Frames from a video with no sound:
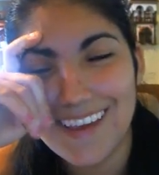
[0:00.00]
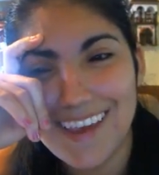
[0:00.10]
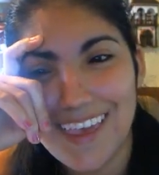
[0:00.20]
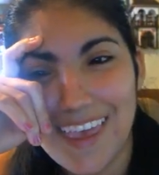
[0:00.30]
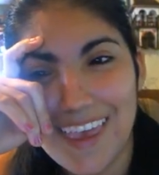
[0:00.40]

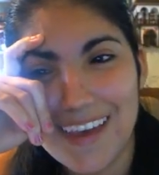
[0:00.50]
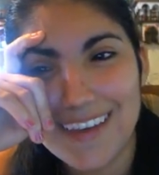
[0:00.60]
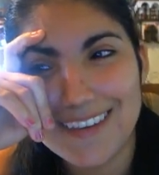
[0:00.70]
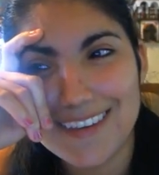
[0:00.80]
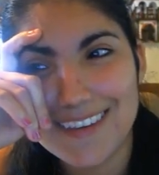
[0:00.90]

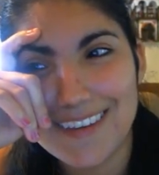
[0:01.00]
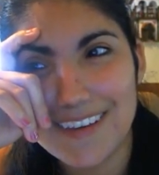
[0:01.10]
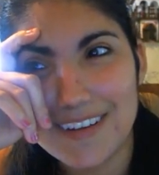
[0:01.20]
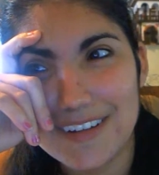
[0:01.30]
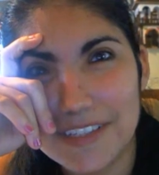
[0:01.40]
And
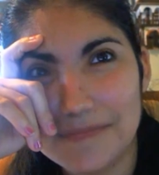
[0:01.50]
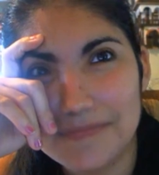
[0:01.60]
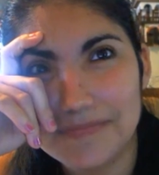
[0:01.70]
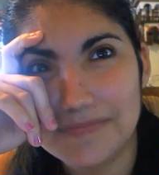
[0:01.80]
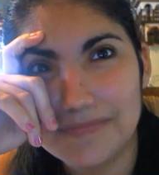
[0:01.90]

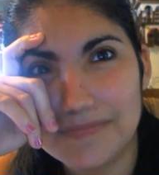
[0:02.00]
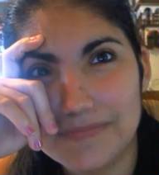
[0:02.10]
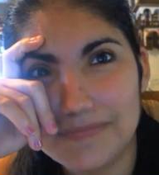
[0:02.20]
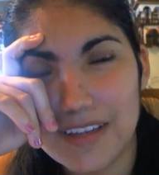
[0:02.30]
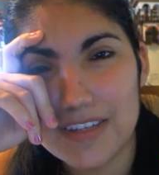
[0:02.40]

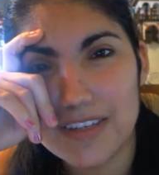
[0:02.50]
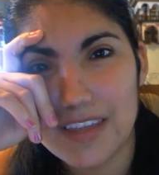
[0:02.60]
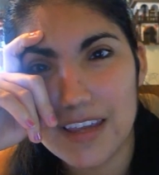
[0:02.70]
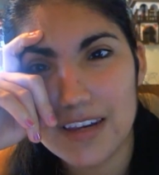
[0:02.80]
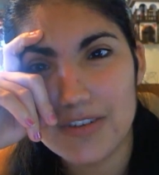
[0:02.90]
I just
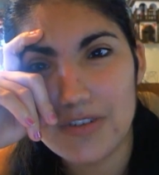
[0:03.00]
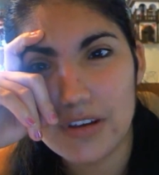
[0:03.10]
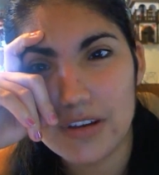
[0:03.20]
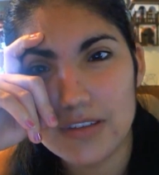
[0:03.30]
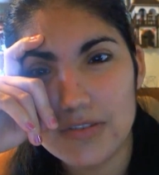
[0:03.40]
hated
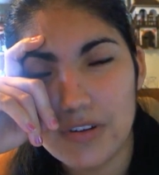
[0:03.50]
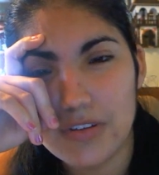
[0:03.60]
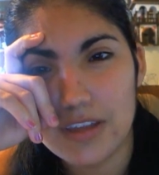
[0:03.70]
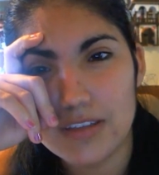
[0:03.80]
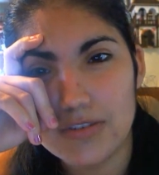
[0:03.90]
drowning. So all
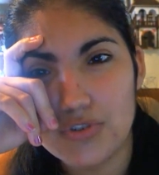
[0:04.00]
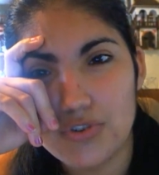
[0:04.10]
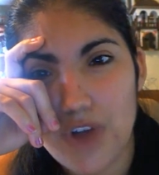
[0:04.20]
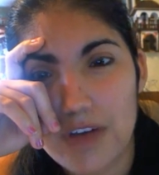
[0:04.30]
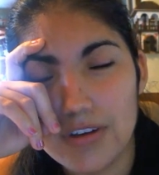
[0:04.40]
that
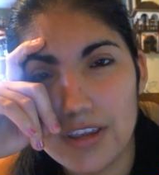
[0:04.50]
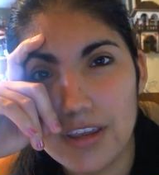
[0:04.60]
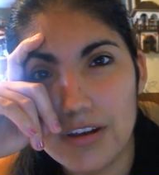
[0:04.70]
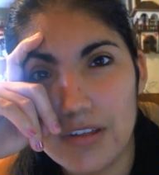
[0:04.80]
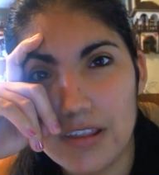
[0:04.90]
drowning
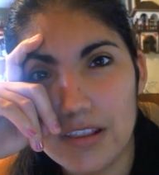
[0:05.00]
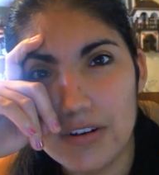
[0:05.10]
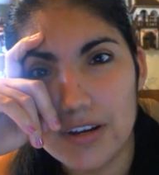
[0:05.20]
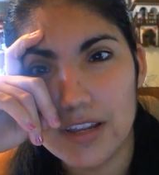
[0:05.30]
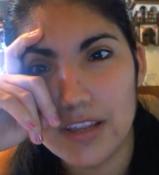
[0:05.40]
and all that
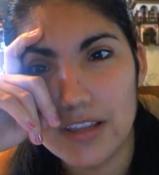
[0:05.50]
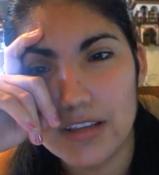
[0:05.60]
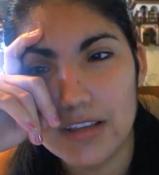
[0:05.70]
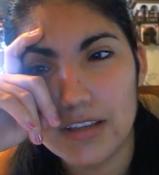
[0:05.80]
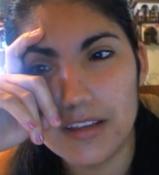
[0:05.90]
learning,
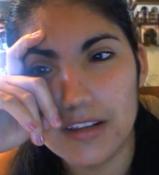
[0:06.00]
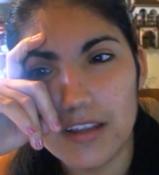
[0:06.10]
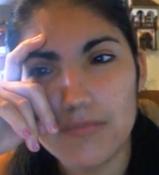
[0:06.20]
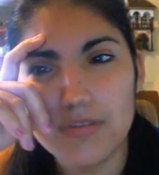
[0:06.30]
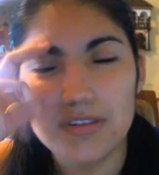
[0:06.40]

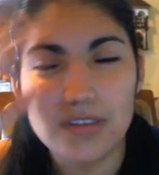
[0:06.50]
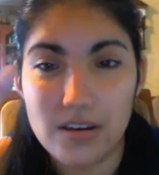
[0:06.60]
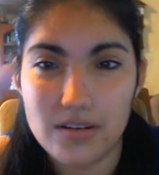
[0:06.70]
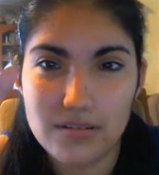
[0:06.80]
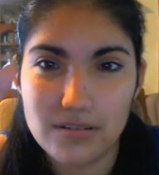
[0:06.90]
I'm just
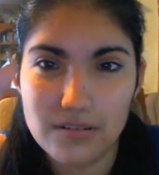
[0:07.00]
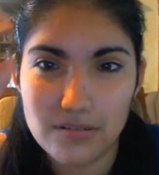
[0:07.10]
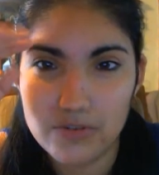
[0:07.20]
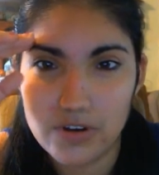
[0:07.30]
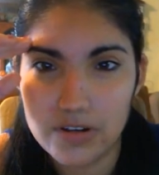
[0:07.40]
scared
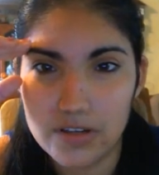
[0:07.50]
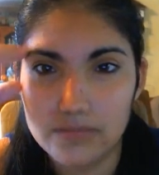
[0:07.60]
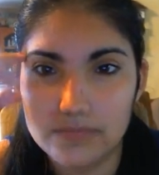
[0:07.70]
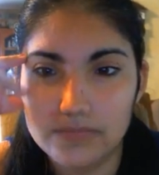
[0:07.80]
of drowning.